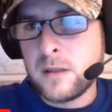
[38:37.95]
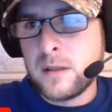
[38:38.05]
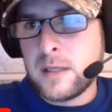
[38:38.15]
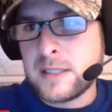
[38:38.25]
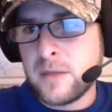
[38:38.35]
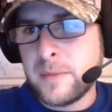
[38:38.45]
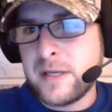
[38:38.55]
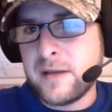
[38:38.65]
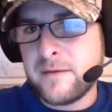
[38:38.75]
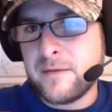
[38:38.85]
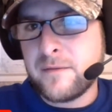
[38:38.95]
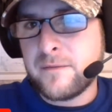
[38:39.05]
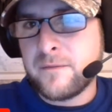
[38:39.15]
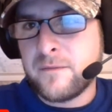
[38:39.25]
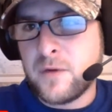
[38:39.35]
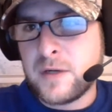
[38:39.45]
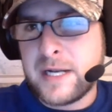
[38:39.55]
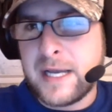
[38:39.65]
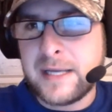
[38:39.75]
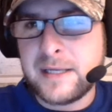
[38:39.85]
that's going to be it for
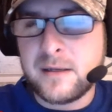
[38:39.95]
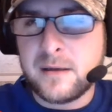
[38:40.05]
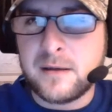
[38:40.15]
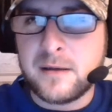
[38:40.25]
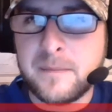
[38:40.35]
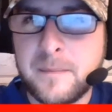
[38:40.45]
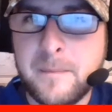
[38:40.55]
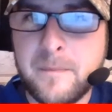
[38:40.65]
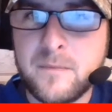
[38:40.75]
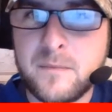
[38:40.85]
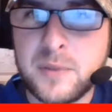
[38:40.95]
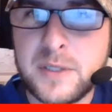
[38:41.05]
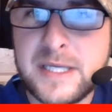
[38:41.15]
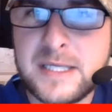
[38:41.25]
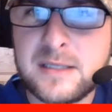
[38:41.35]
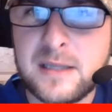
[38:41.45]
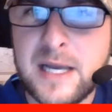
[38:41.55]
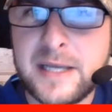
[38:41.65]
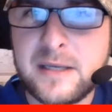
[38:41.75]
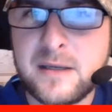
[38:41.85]
tonight. Please
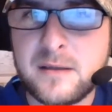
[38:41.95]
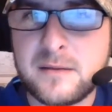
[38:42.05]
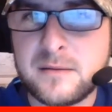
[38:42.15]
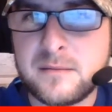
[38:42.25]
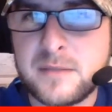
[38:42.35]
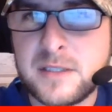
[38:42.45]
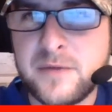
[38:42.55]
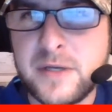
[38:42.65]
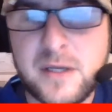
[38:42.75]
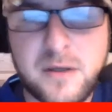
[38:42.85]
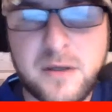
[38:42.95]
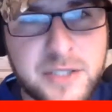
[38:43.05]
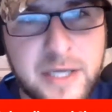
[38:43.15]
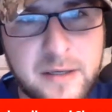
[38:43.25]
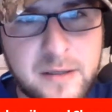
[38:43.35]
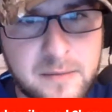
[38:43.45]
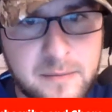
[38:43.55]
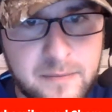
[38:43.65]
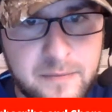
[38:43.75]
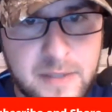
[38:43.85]
like this video,
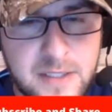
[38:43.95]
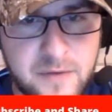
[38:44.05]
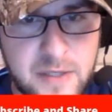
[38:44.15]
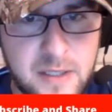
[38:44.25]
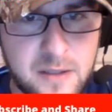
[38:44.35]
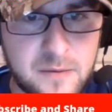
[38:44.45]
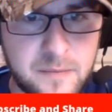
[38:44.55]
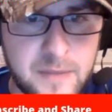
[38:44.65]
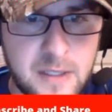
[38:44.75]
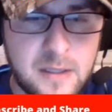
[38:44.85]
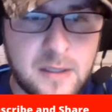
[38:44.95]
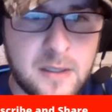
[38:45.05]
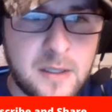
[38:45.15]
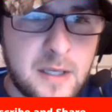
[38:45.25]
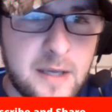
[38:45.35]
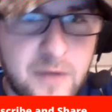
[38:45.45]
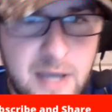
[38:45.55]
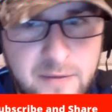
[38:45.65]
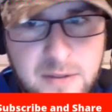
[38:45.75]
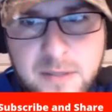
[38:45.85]
share this video. If you
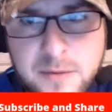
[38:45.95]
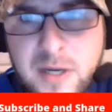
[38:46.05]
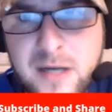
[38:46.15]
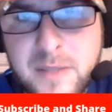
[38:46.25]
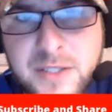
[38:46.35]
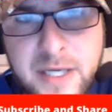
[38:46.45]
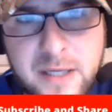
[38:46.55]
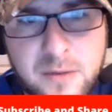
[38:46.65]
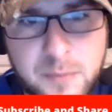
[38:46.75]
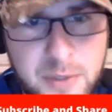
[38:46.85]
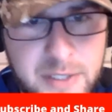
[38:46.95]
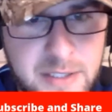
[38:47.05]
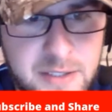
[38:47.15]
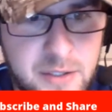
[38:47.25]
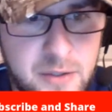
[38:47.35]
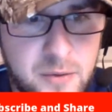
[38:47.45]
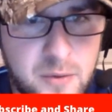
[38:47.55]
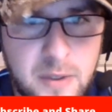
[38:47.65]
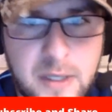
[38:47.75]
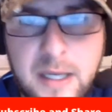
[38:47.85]
haven't subscribed to my channel, please
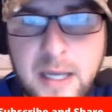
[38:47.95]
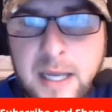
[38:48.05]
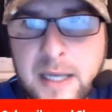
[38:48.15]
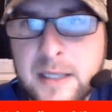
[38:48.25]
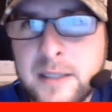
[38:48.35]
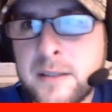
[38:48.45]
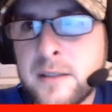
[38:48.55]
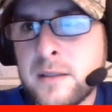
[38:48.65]
do. And